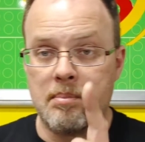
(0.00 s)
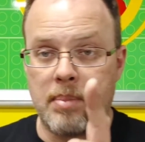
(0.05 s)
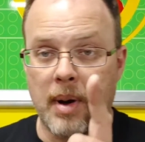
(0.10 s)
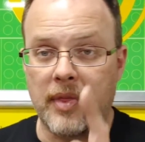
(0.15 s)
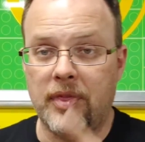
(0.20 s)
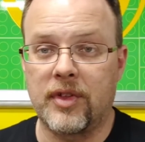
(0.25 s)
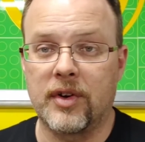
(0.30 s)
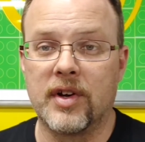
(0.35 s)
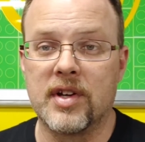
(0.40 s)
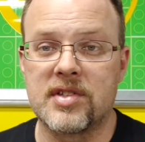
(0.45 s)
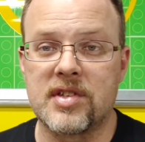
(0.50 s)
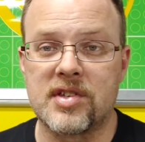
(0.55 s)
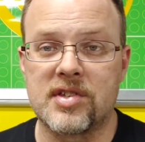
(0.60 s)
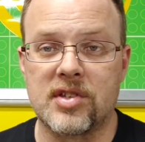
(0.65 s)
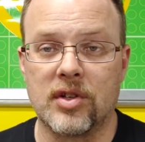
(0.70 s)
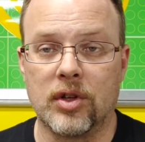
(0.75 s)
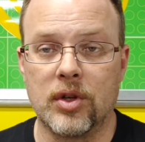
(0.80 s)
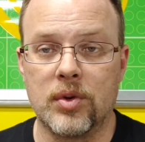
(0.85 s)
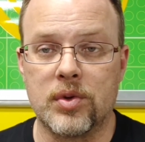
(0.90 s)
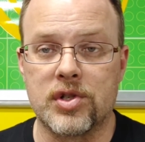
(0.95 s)
But there is a
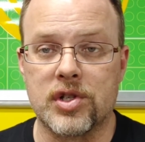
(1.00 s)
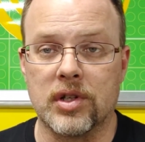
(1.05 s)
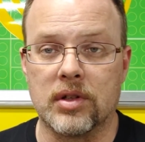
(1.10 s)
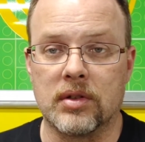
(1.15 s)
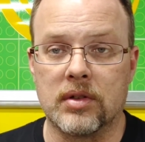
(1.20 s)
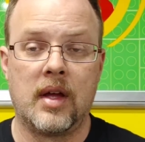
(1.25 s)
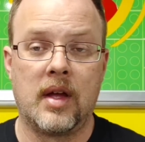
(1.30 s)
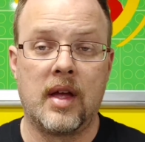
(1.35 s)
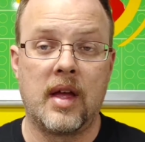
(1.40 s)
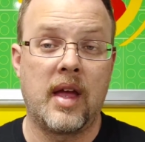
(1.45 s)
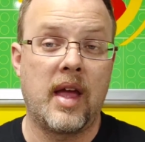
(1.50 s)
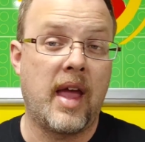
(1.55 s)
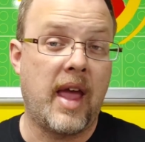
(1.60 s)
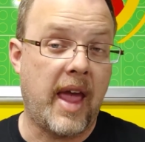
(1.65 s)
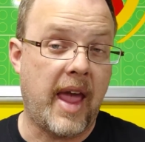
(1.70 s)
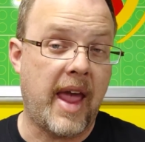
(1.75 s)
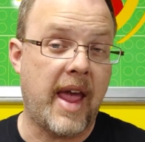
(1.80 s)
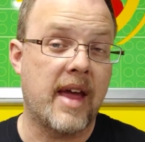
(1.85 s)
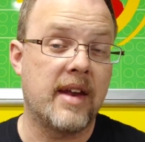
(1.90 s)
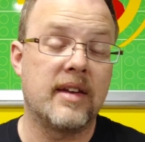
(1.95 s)
solution,
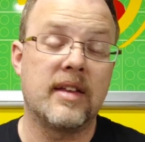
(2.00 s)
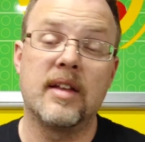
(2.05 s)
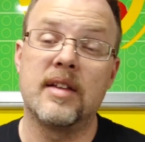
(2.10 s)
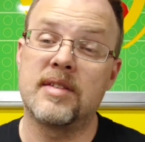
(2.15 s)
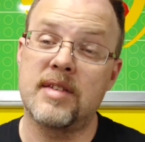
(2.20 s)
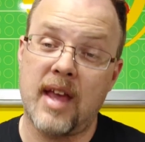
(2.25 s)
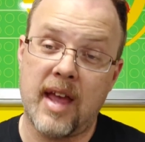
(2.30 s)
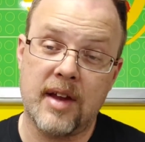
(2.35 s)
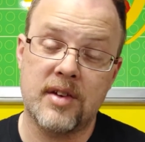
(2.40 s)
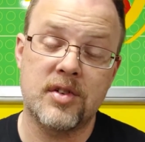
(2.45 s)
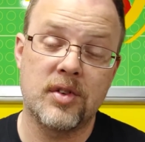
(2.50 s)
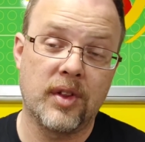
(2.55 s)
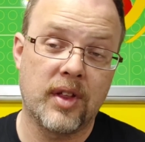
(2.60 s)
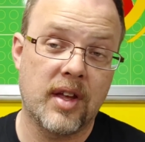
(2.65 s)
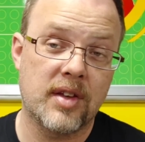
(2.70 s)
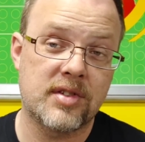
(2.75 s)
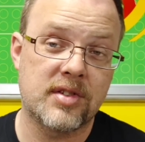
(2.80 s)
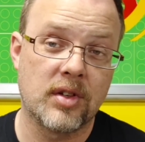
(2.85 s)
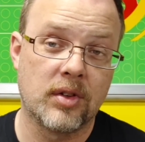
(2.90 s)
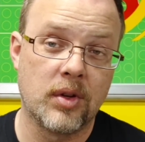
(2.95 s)
and it's
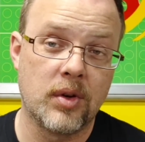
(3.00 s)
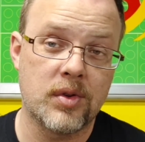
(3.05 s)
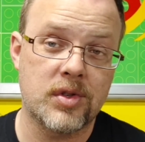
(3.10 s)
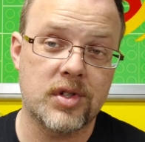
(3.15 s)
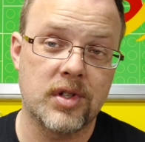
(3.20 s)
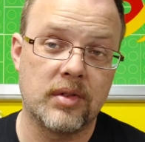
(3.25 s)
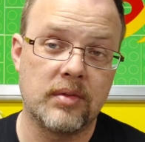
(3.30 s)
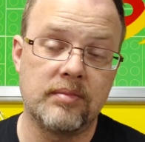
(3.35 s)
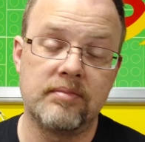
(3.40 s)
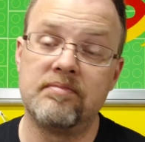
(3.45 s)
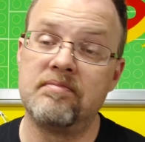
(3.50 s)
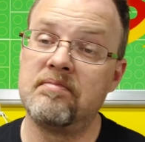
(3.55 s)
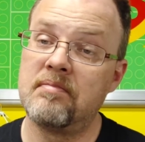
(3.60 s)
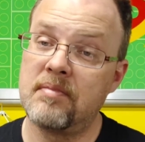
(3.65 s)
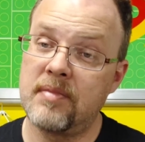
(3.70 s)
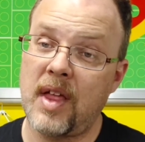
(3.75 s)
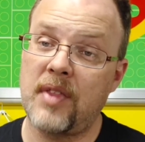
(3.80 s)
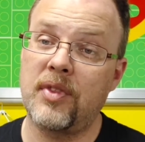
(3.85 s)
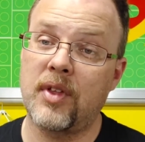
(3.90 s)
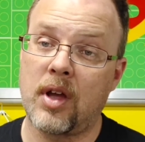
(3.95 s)
actually a solution
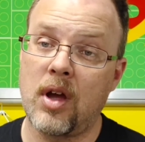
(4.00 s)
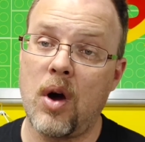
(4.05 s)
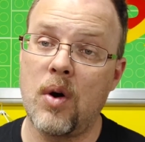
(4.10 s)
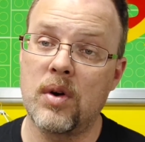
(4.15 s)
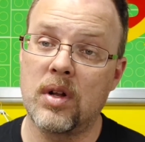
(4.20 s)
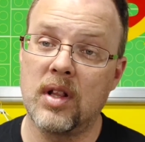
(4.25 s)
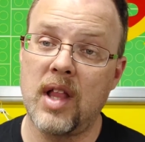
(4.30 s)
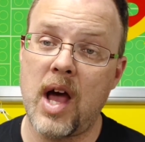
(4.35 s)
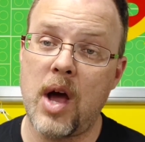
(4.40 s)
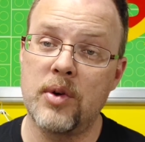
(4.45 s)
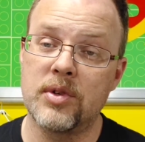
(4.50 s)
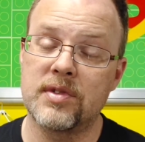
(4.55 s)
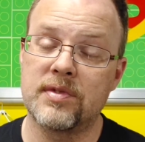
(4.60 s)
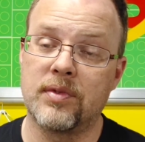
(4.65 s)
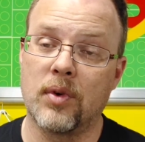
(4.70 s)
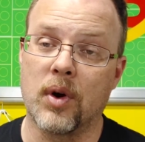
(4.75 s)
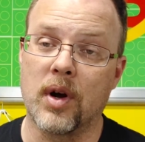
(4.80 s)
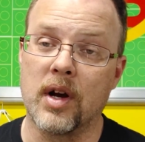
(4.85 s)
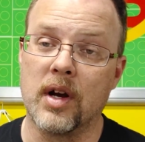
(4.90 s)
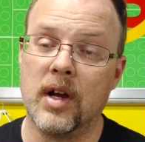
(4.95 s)
that the code allows
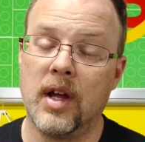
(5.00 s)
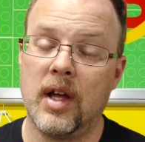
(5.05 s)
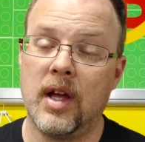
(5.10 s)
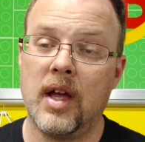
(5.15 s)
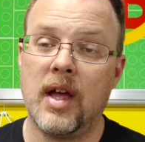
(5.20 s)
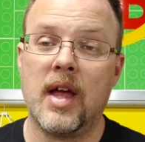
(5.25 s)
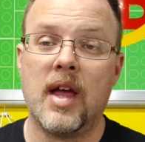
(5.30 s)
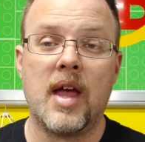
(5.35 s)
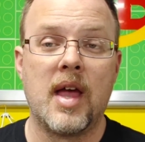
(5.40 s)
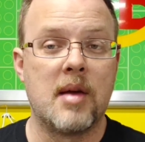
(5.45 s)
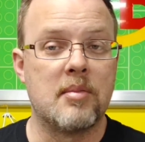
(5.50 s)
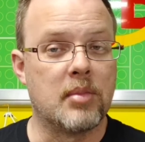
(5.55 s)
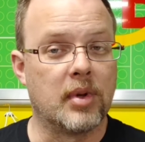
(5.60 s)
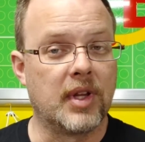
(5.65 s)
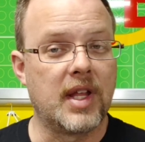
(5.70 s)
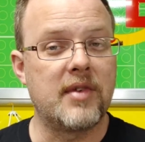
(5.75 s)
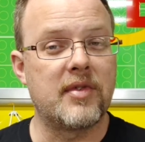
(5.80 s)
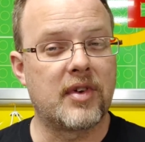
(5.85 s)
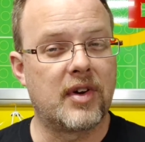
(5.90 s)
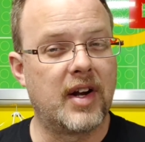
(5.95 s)
for. And
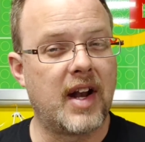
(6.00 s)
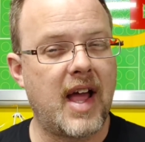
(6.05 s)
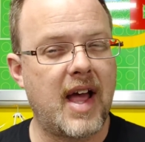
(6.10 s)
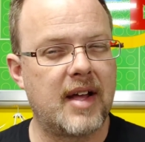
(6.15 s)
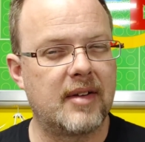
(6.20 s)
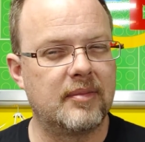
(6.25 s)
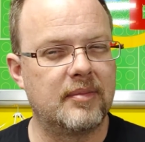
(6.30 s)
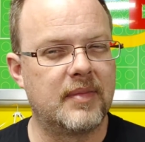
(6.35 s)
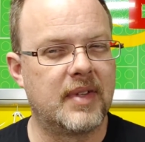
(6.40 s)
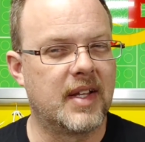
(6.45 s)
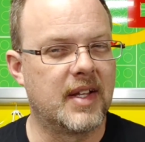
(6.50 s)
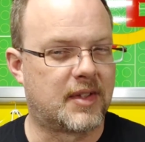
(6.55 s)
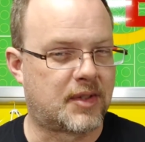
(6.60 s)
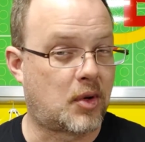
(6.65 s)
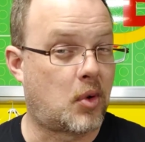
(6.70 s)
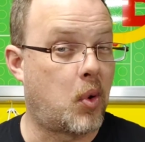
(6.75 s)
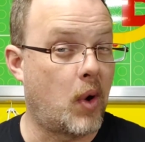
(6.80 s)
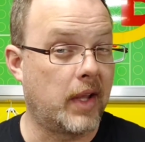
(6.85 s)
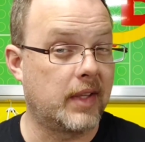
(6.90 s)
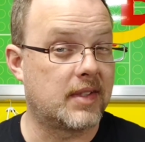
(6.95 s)
believe it or not, it's
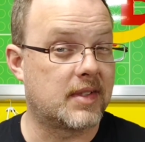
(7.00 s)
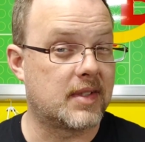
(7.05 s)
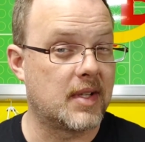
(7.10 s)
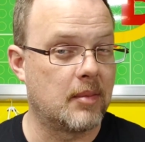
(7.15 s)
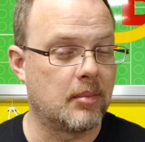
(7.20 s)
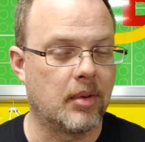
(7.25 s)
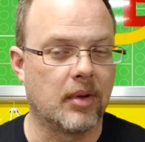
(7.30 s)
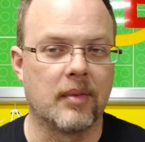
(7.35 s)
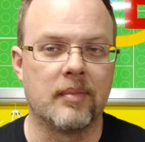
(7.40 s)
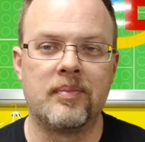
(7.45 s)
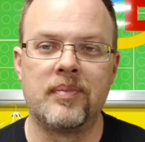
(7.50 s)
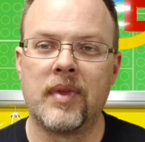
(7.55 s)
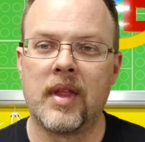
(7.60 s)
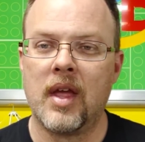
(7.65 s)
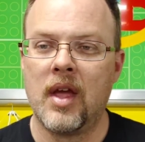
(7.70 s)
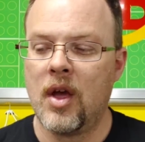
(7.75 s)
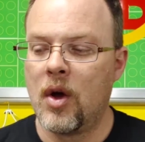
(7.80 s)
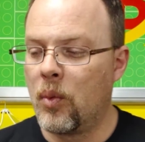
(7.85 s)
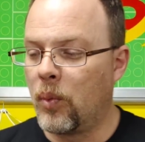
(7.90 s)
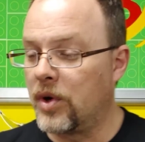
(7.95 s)
quite simple.
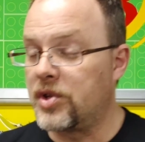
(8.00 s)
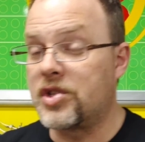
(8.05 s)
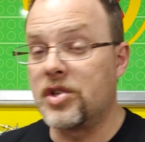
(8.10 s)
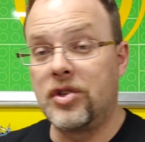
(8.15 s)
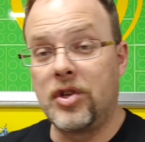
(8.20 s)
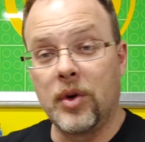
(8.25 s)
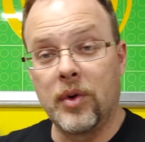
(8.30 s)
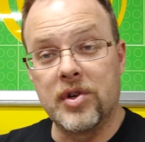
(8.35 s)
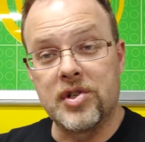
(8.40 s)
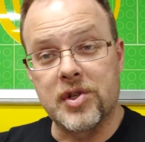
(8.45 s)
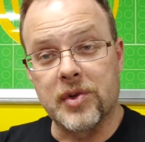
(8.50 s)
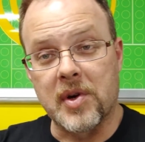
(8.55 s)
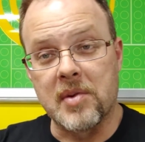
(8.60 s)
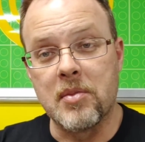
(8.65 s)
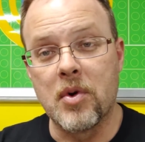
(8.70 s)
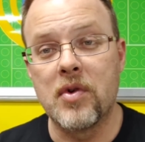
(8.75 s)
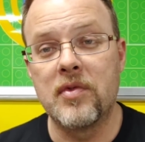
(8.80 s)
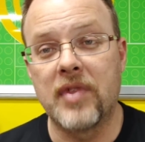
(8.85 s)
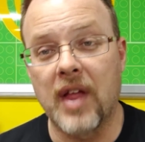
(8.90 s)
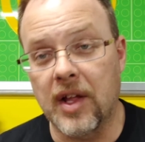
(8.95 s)
What you do is you
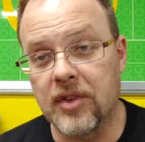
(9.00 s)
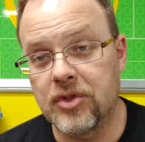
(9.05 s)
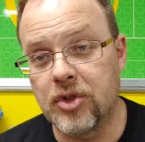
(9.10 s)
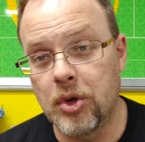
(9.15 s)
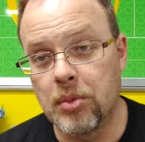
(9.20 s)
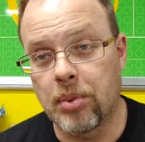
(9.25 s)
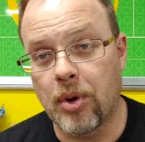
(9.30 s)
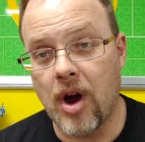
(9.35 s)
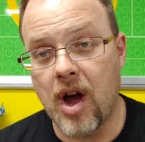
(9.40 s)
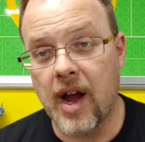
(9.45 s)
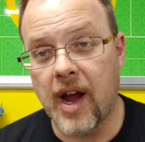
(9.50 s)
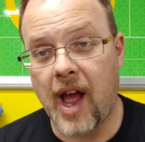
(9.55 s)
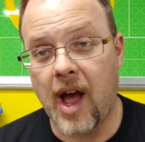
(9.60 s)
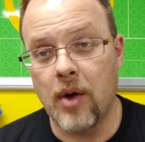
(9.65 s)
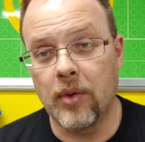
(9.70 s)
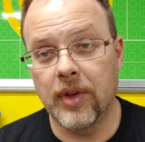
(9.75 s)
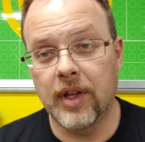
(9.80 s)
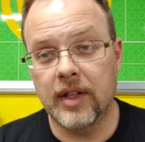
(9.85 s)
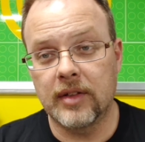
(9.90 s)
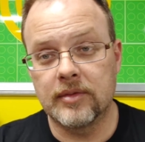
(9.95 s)
remove that two-prong
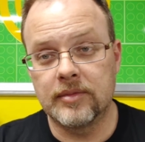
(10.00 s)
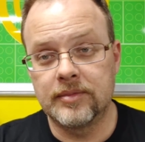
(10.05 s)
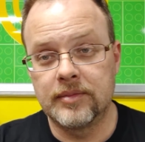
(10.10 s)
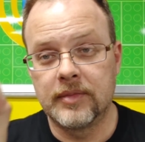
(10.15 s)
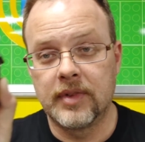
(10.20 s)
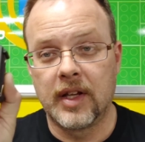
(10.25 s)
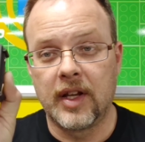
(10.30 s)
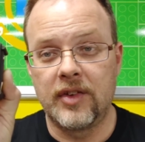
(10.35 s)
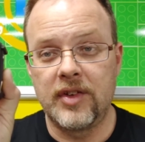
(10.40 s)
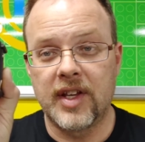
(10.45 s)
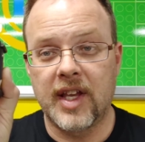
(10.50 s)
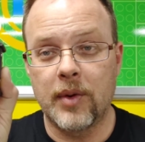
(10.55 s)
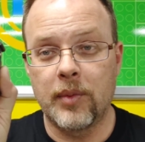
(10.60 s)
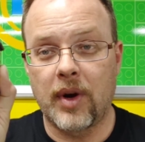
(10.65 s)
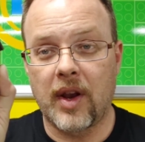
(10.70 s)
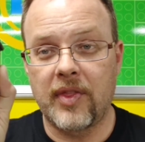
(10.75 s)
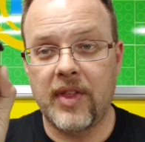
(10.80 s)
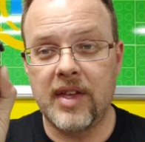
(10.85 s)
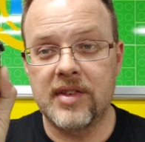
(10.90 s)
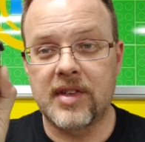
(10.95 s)
outlet, and you get
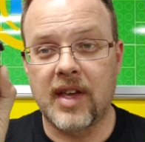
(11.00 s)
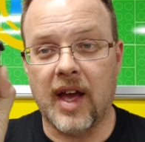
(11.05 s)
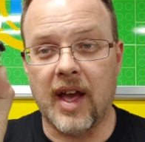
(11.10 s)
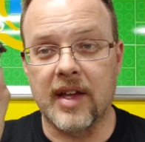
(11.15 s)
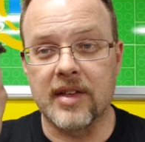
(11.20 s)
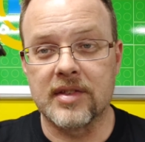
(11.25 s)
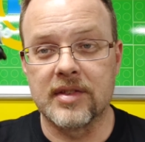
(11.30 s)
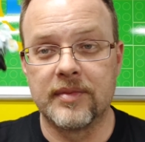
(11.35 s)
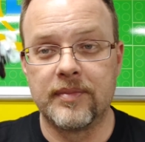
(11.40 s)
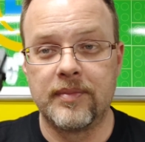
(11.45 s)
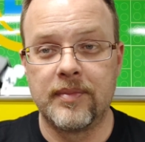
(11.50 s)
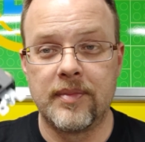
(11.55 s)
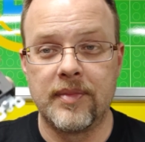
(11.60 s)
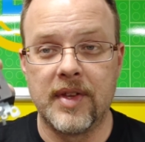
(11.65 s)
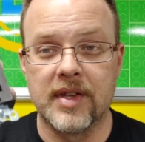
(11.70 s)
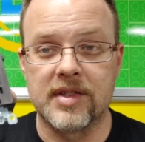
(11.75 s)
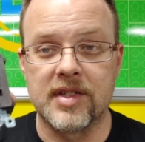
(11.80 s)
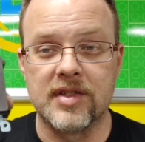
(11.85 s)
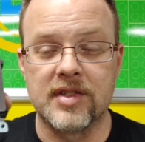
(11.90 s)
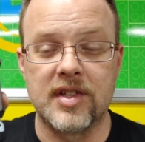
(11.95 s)
one of these guys.
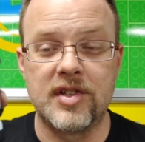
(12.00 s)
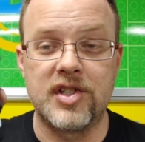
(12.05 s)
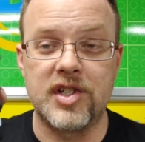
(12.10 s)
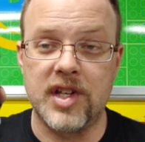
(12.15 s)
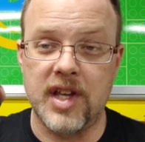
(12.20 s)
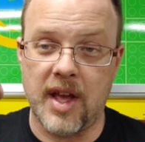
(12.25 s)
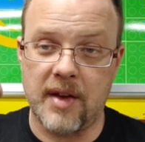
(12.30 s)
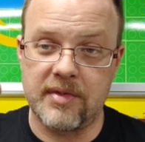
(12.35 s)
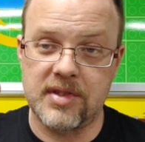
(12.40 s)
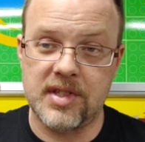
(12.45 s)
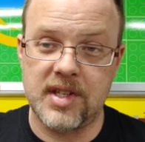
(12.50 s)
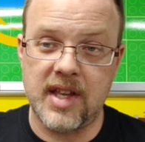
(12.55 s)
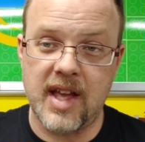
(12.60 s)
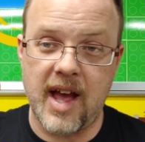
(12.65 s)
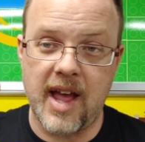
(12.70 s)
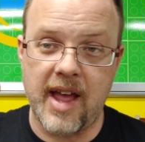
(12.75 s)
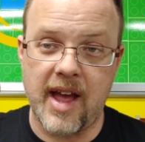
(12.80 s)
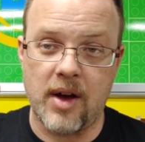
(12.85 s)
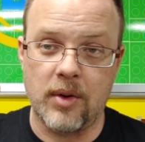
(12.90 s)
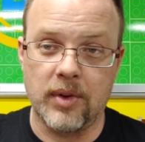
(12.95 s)
This is a G F C
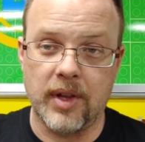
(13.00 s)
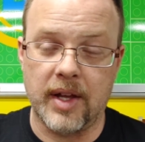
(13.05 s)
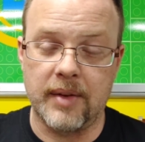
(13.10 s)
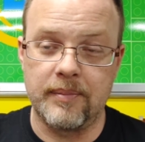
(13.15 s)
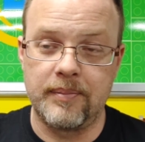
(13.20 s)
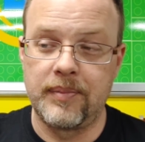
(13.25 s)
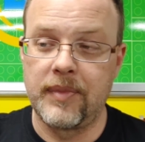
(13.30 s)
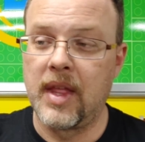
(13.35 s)
I outlet.